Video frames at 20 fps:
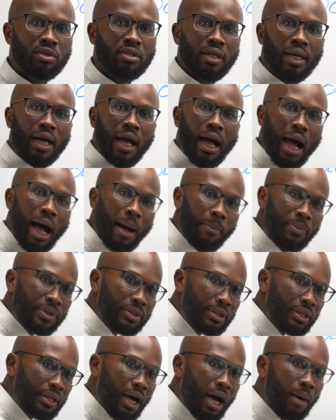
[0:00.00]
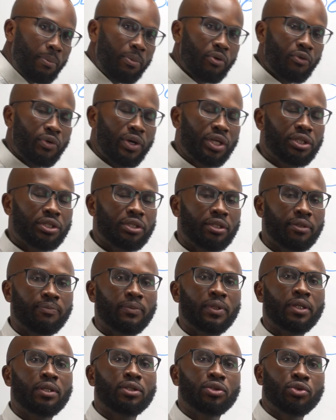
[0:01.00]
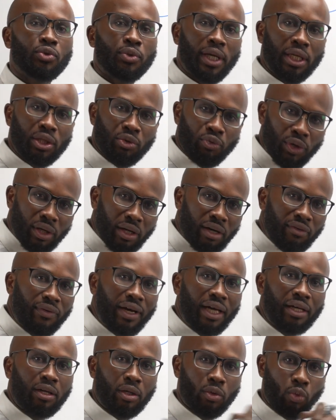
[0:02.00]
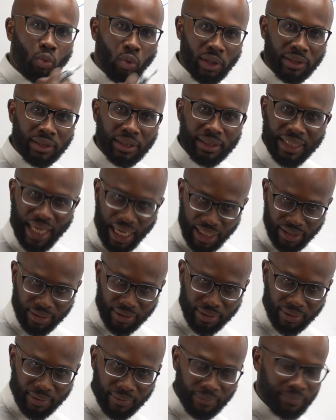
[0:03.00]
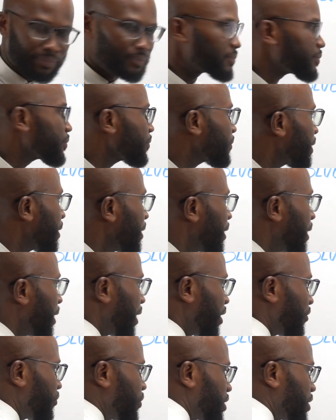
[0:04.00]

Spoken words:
the opposite operation to get rid of an unwanted guest. If we